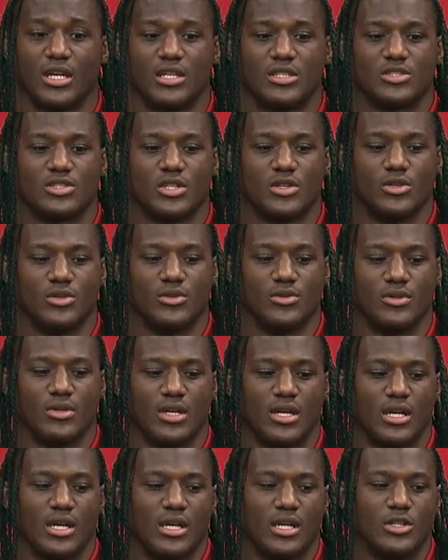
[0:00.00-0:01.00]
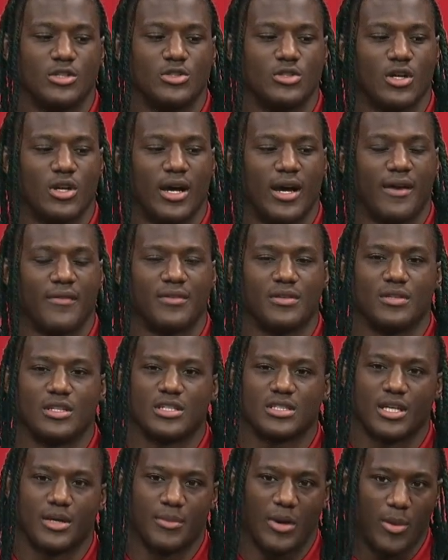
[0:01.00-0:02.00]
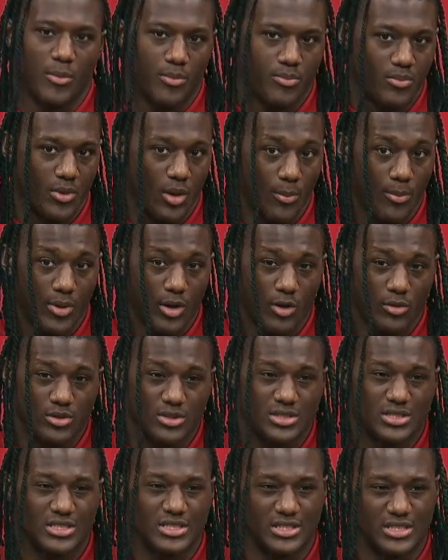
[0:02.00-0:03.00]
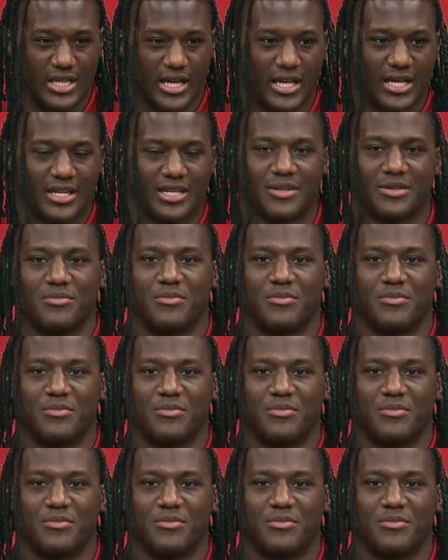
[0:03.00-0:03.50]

So you know, I haven't looked at my opponents yet,